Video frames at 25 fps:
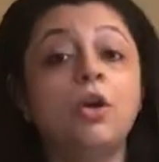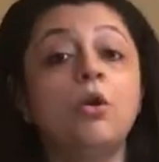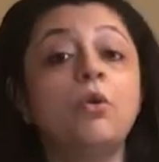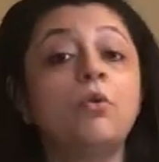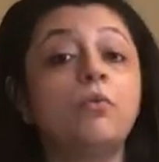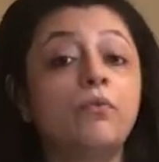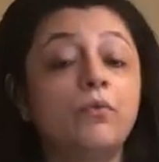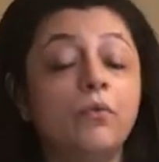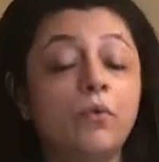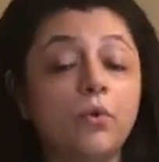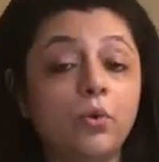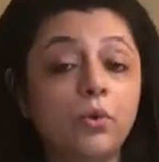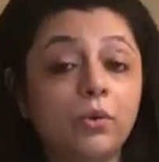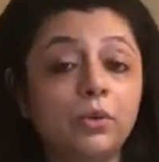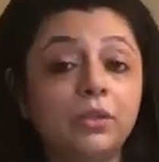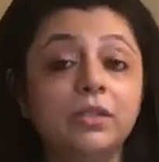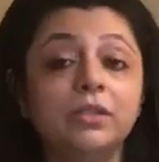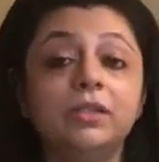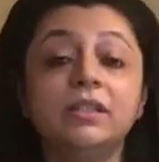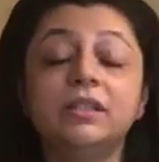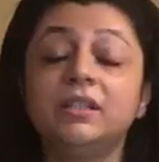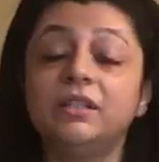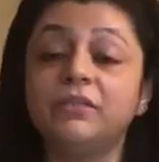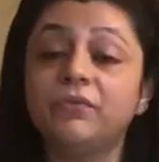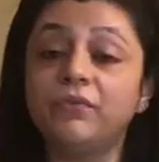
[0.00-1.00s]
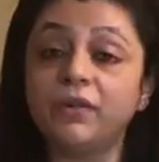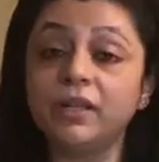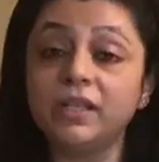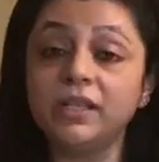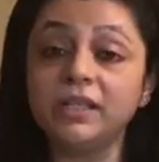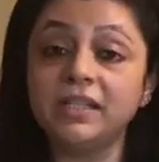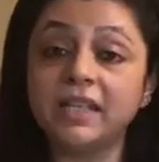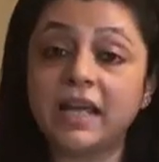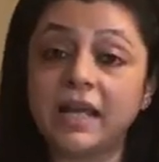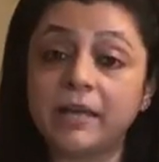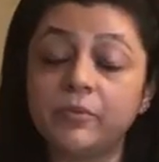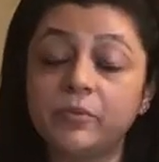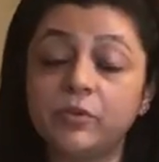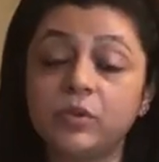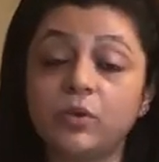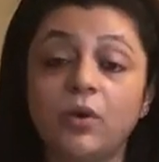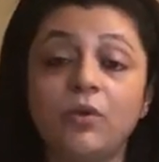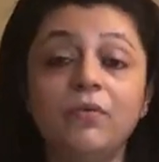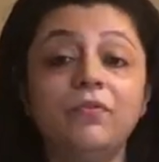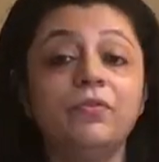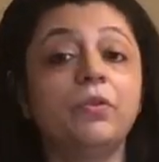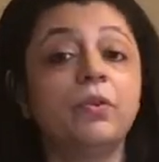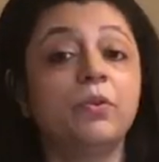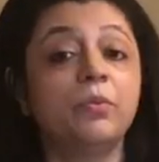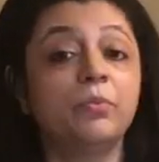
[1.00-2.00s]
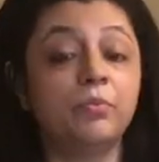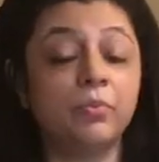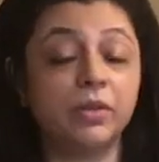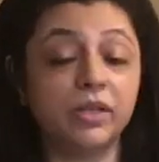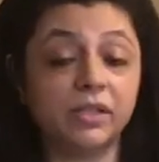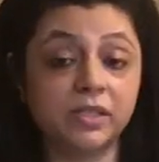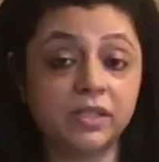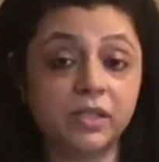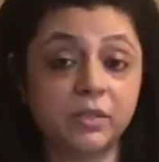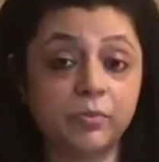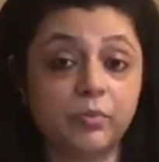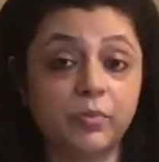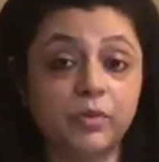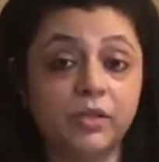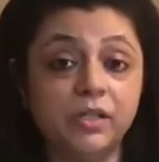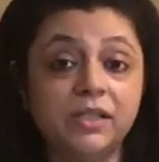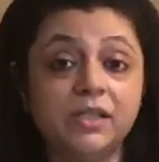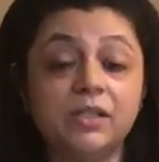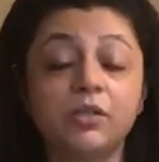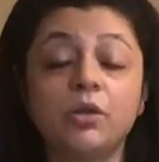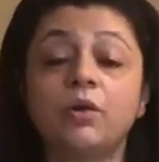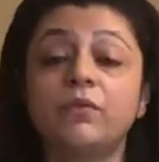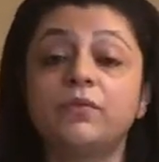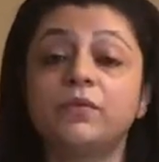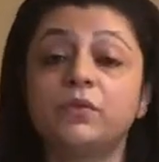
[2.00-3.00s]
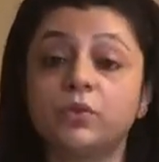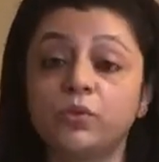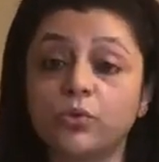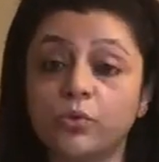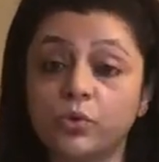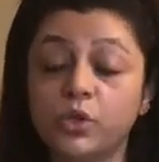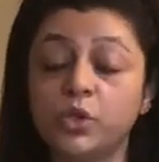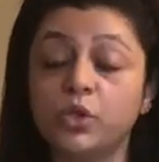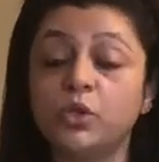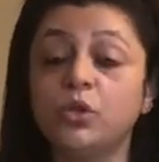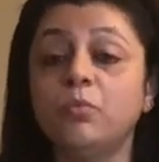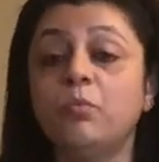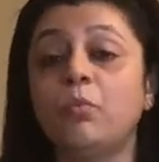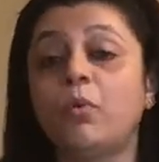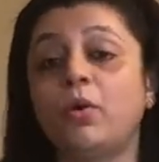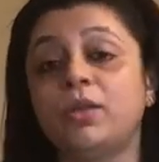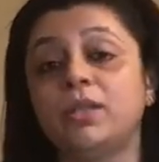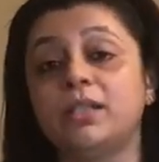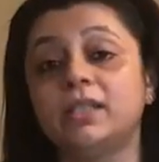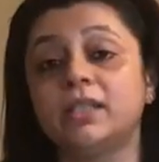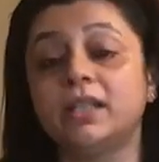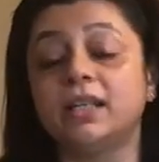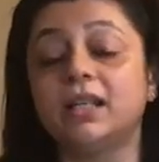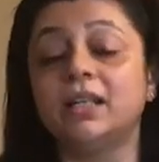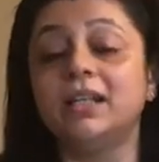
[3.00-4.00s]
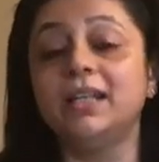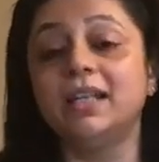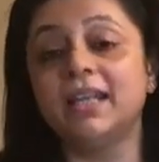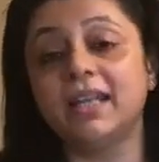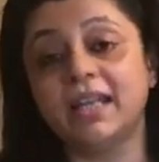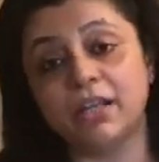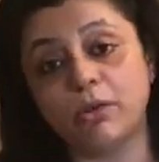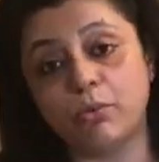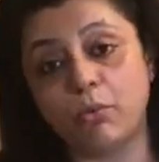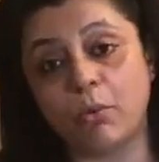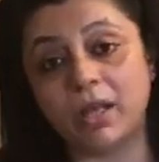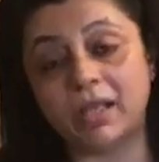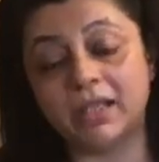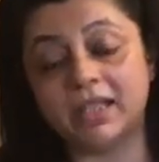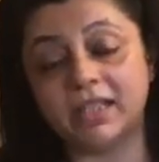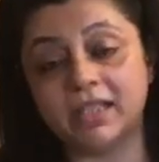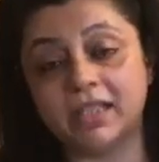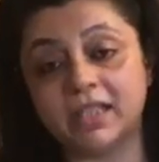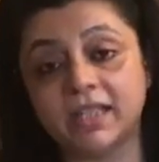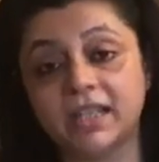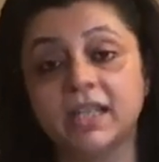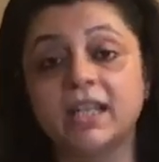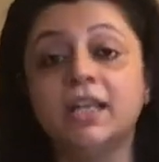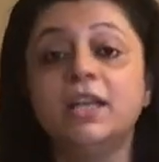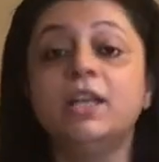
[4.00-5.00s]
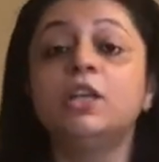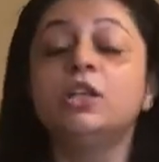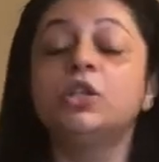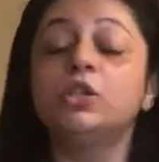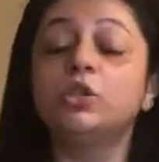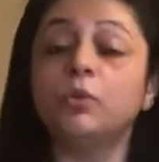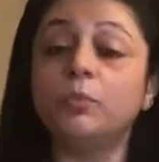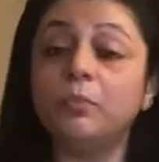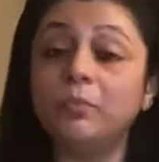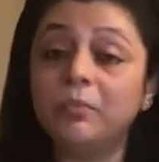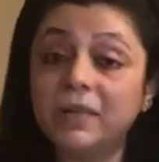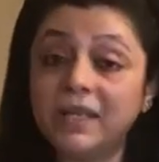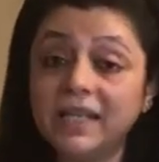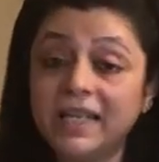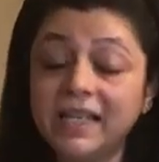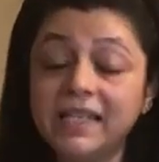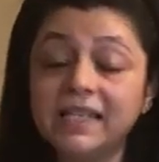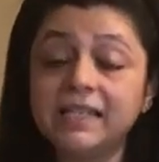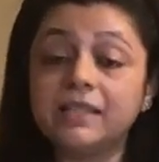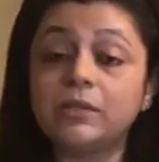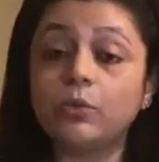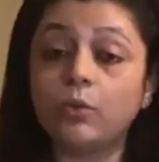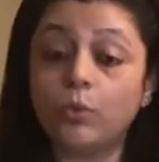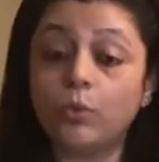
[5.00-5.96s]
Fourth, different types of principles of socio-political equality. So please